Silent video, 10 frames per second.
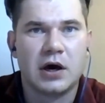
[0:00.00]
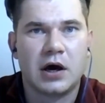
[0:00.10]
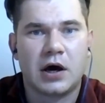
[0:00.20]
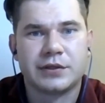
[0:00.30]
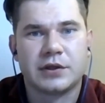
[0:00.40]

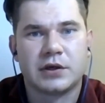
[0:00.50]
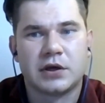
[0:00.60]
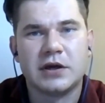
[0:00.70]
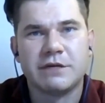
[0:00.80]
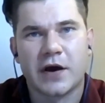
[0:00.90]
And
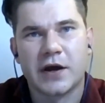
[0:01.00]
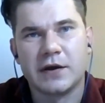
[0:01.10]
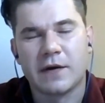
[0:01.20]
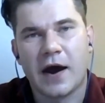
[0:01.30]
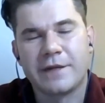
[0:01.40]
if
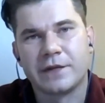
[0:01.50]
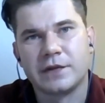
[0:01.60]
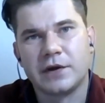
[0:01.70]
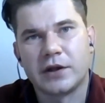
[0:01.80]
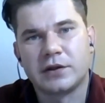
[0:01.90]
I
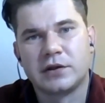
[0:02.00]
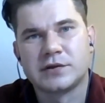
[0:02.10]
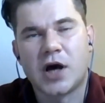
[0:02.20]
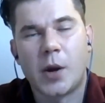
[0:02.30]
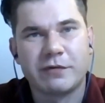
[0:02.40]
hadn't got
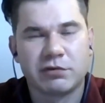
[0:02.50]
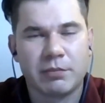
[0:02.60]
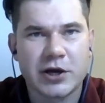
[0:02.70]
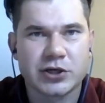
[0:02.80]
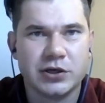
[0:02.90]
scalp
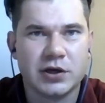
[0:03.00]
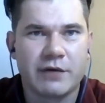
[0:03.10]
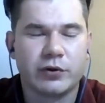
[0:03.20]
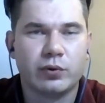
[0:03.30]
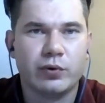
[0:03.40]
inflammation
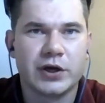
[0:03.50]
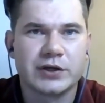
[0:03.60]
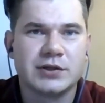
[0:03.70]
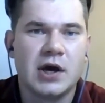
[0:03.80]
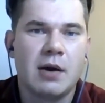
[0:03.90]
after two
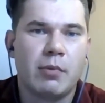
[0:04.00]
years,